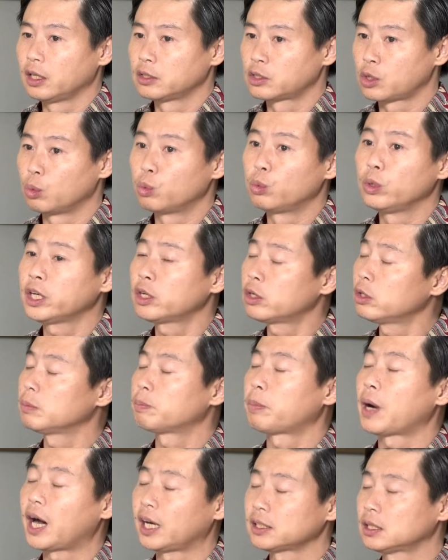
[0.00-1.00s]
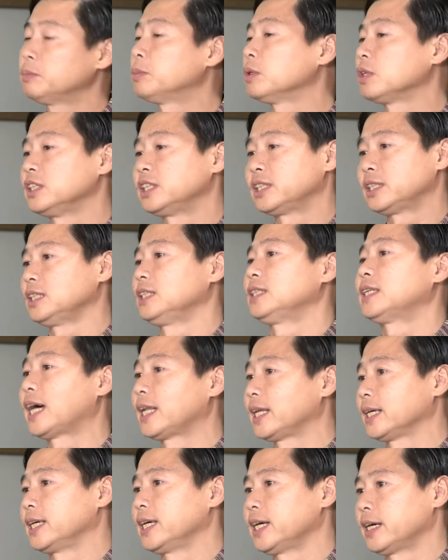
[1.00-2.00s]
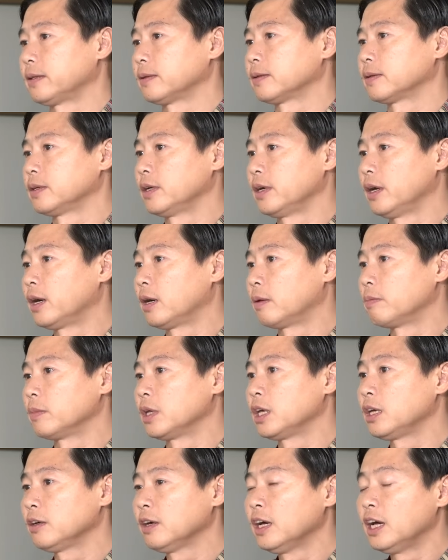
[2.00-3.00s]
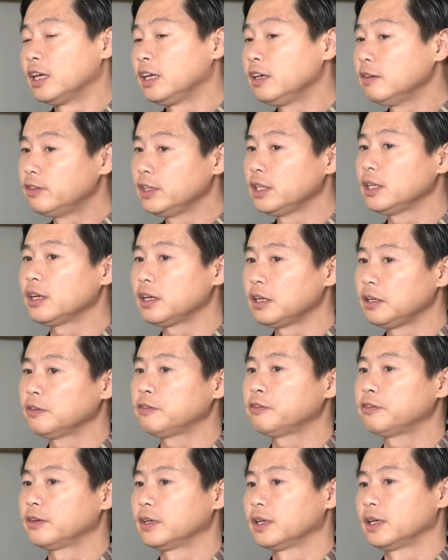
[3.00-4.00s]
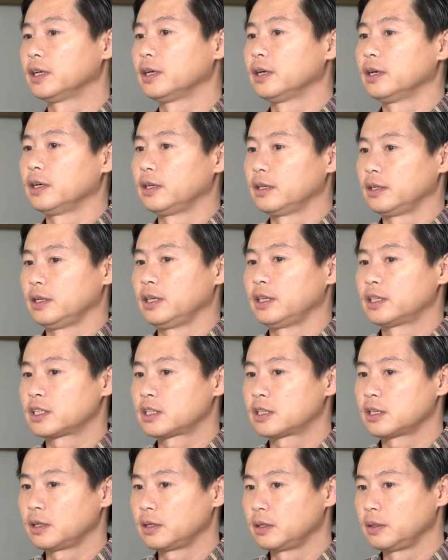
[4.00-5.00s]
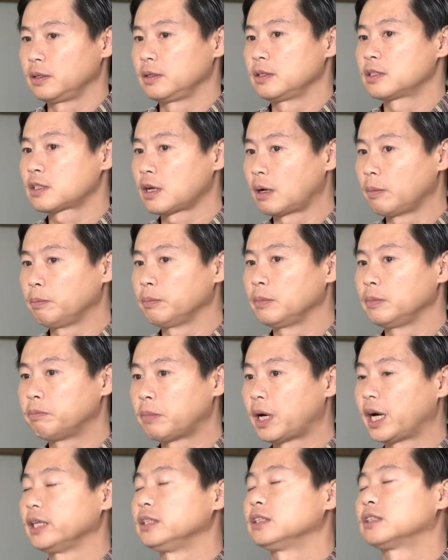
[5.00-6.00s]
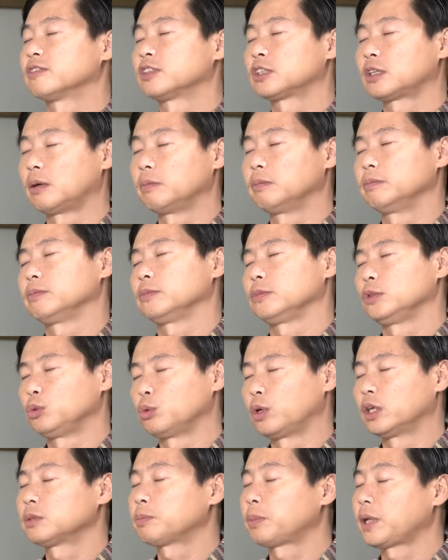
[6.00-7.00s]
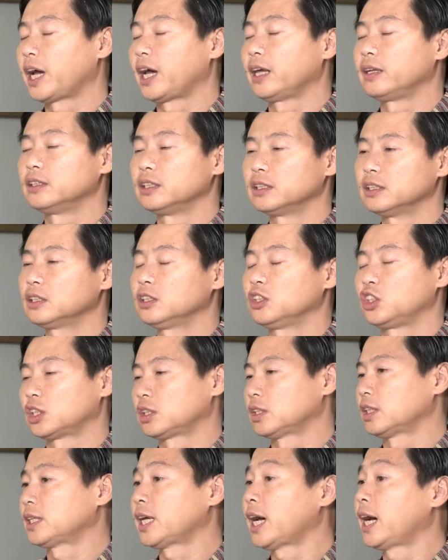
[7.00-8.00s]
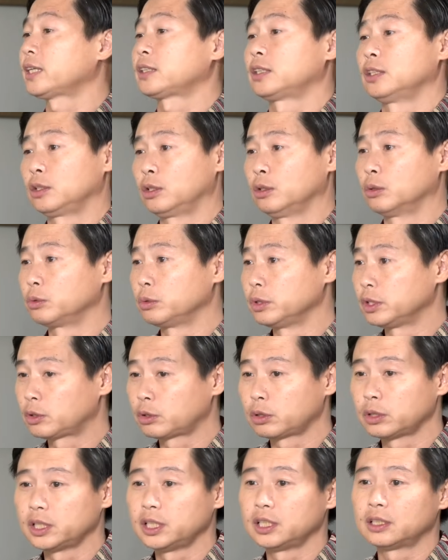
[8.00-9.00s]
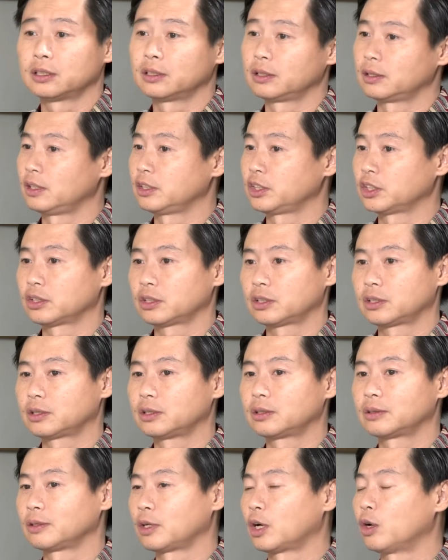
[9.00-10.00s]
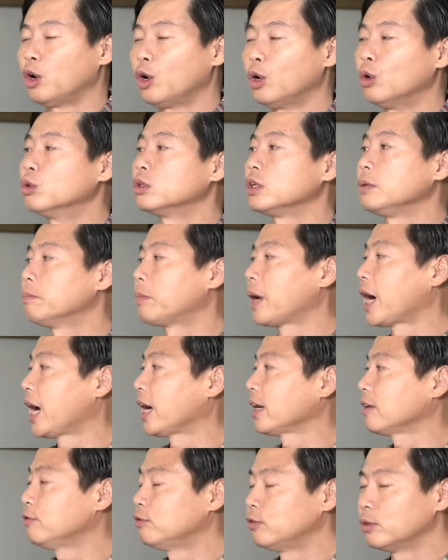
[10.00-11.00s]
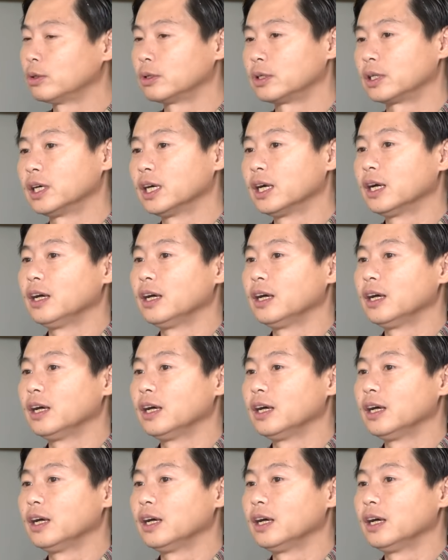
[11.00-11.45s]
So we could possibly see that again. Even if it's in some minds of some U.S. planners, this is just a tactical retreat. They're just holding back for